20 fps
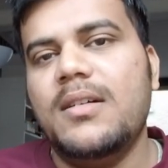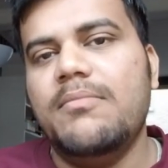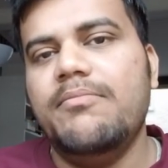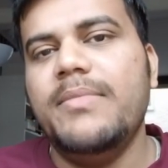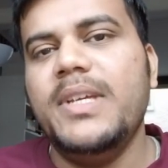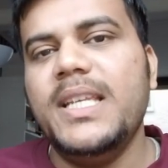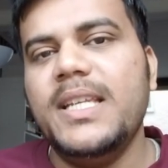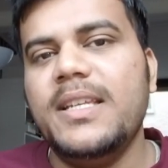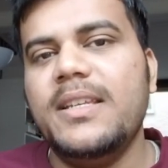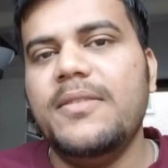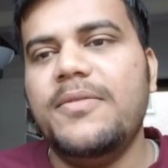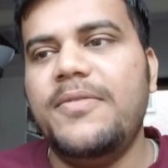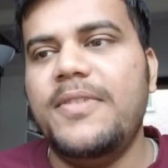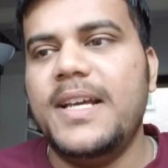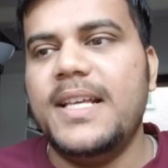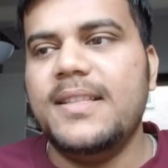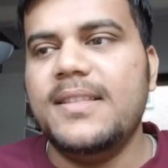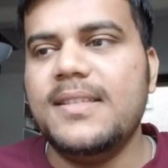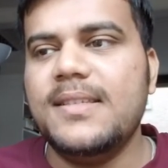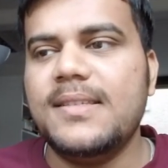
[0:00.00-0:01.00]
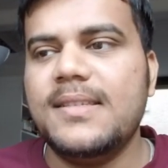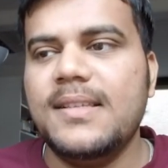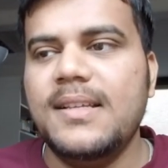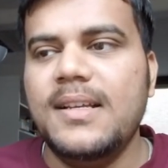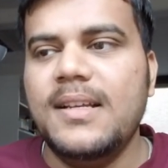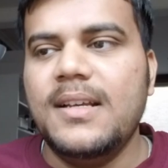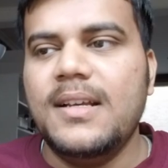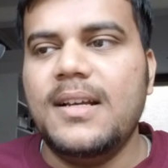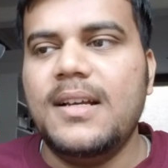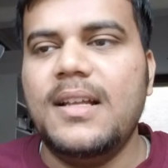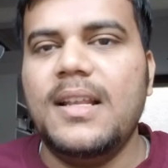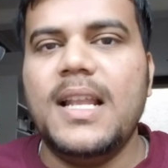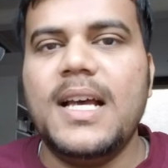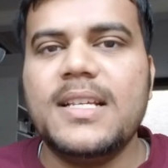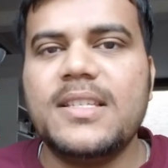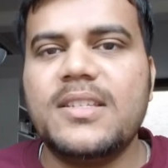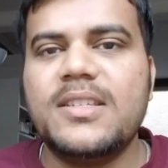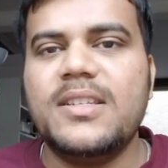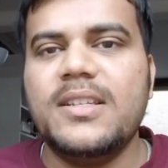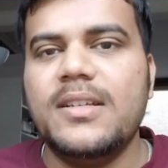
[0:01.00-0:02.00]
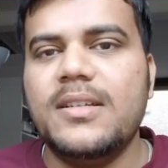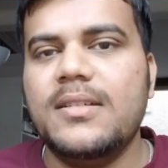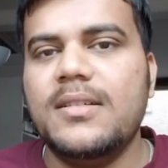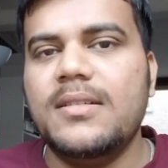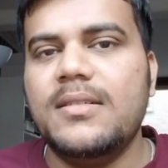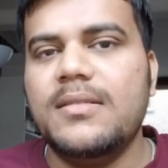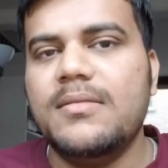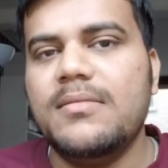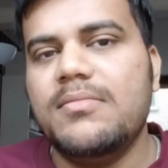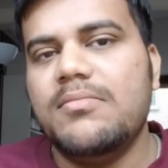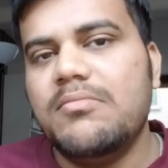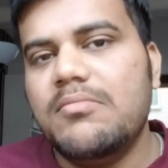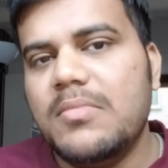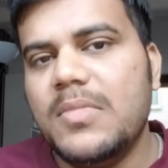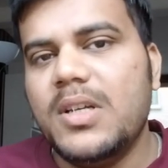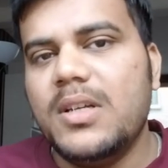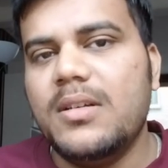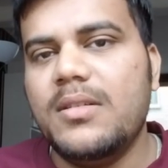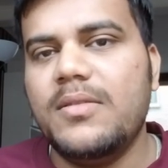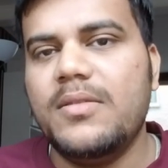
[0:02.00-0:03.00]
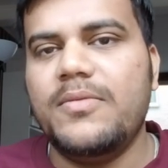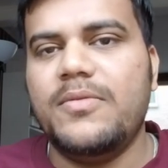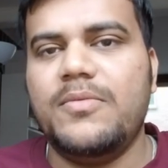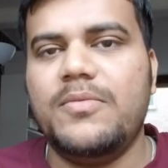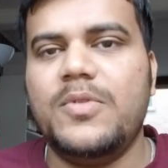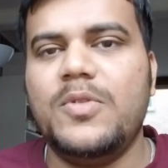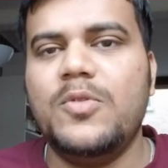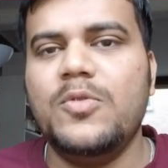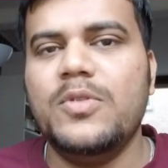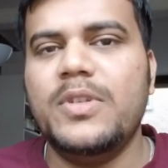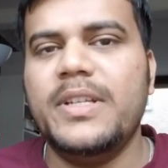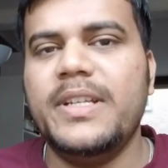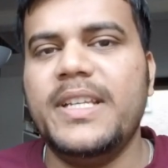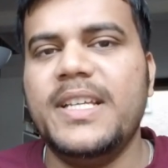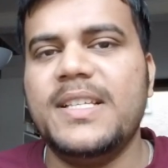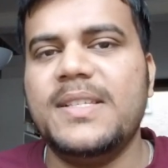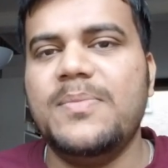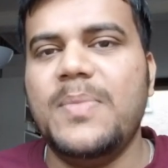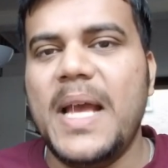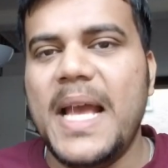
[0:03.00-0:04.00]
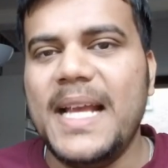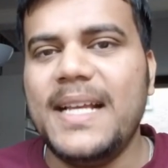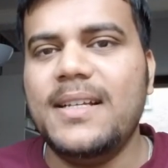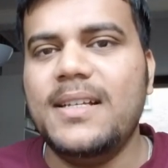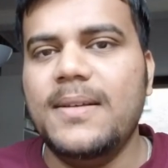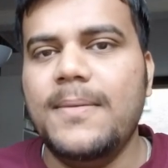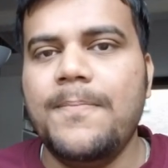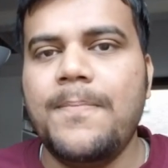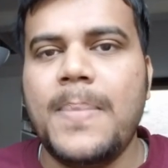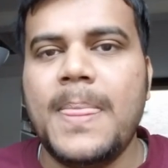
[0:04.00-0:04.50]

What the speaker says: mini defense last 2-3 days back.